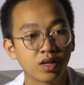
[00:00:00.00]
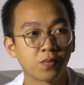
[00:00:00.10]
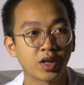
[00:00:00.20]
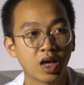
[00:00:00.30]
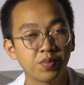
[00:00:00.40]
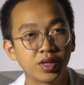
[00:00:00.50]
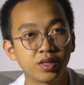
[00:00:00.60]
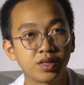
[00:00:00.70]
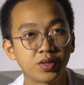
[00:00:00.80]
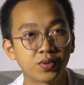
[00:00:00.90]
What
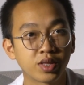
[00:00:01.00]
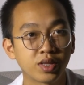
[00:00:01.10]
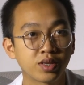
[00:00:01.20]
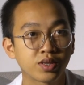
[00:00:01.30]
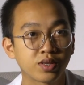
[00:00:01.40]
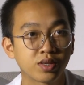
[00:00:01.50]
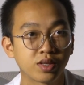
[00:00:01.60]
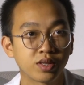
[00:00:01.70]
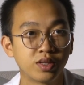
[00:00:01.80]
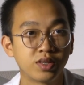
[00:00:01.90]
happened during this
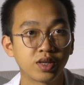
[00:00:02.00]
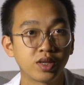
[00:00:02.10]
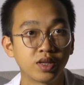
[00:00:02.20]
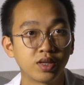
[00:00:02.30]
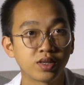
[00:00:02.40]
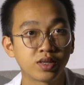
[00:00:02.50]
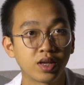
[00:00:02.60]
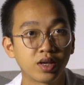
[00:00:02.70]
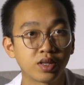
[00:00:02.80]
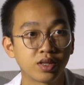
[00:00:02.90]
disease is
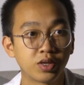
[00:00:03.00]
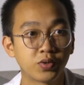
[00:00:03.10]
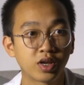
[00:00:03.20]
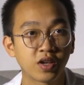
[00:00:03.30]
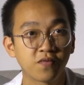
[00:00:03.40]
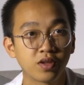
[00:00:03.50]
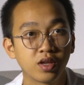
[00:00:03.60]
that you will have